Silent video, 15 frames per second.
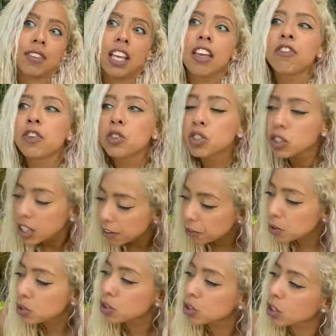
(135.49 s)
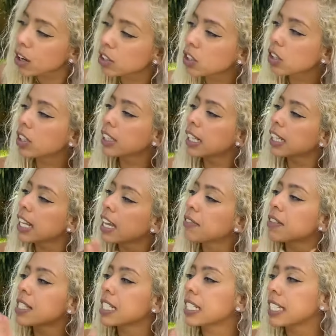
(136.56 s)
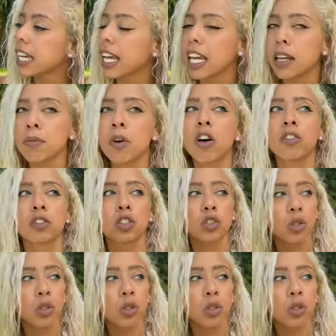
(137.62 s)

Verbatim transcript: If you if you start to look at life as a game of